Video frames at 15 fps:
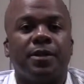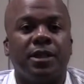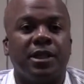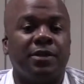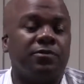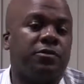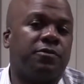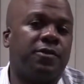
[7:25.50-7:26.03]
the
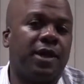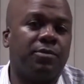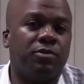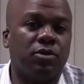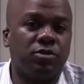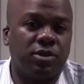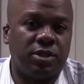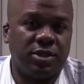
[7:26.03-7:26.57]
level of
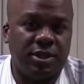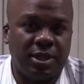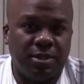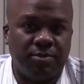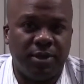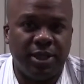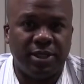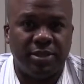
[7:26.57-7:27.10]
fibrosis that
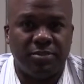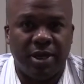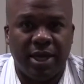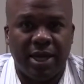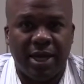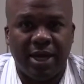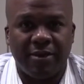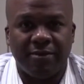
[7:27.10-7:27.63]
the patient may
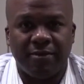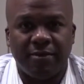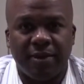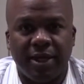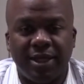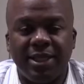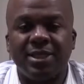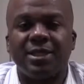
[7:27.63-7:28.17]
have.
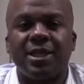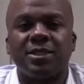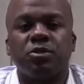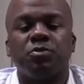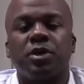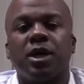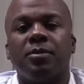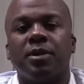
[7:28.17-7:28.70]
And these
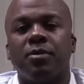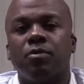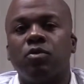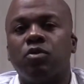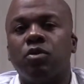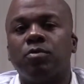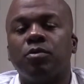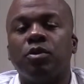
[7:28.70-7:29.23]
tests are becoming
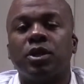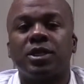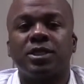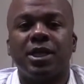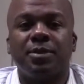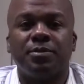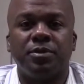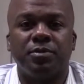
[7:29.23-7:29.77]
more and more
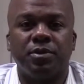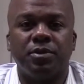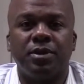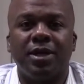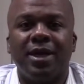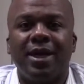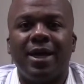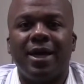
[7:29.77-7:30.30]

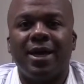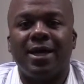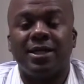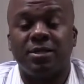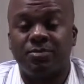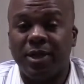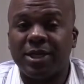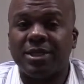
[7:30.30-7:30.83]
acceptable,
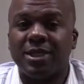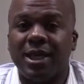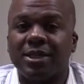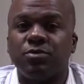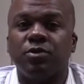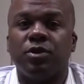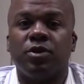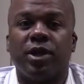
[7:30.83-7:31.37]
especially
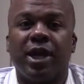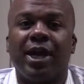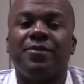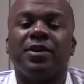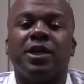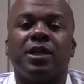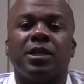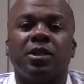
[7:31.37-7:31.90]
as we are
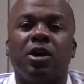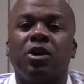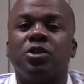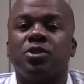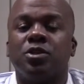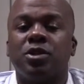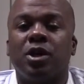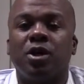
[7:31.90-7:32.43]
having a
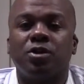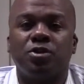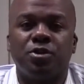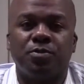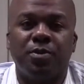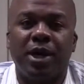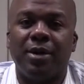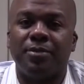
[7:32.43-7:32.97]
larger and
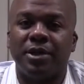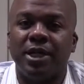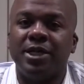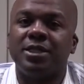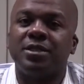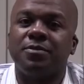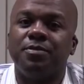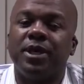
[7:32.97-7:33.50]
larger
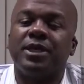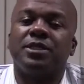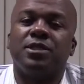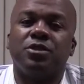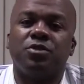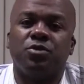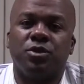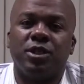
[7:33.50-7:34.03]
population of
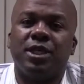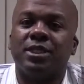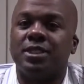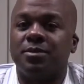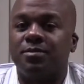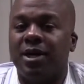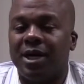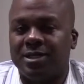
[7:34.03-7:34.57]
patients who are
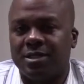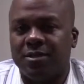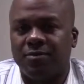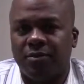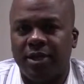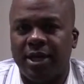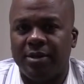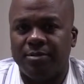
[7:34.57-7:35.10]
testing positive
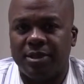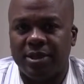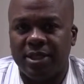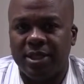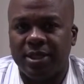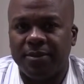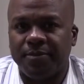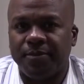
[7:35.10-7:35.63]
for hep
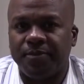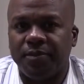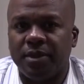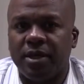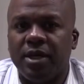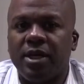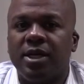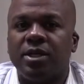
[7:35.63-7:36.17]
C.
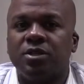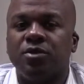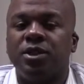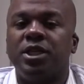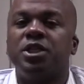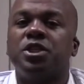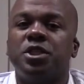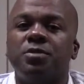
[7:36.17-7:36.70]
So
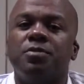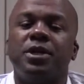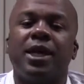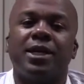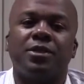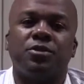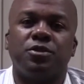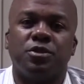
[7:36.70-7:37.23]
these should be
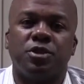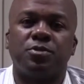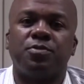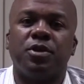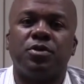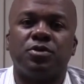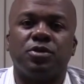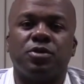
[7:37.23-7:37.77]
at your
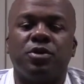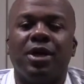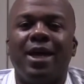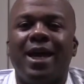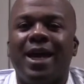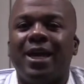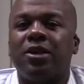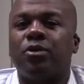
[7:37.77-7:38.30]
disposal
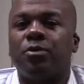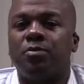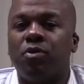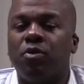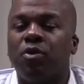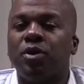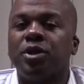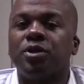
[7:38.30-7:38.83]
and are
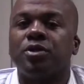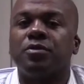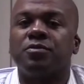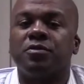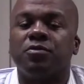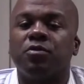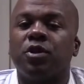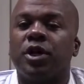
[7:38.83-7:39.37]
important in
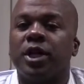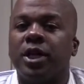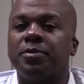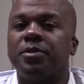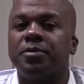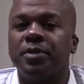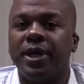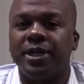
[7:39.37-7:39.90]
terms of working
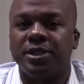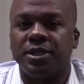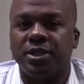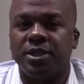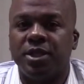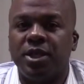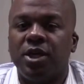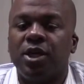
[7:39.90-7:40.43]
up the
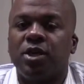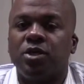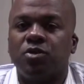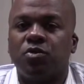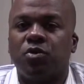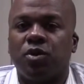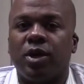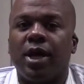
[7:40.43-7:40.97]
patient
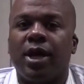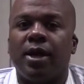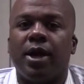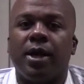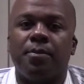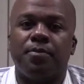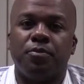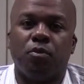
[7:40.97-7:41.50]
toward
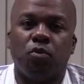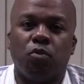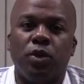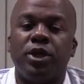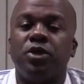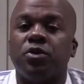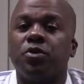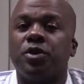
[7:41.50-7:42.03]
um,
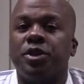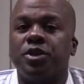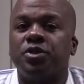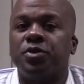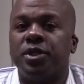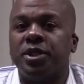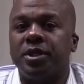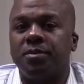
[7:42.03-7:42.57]
when you're going to
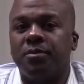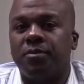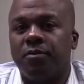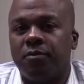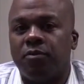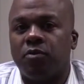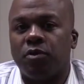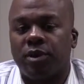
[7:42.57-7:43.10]
treat them
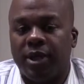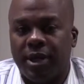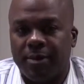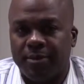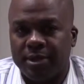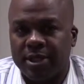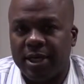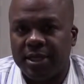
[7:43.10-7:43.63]
for the
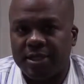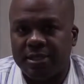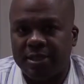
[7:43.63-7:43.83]
hepatitis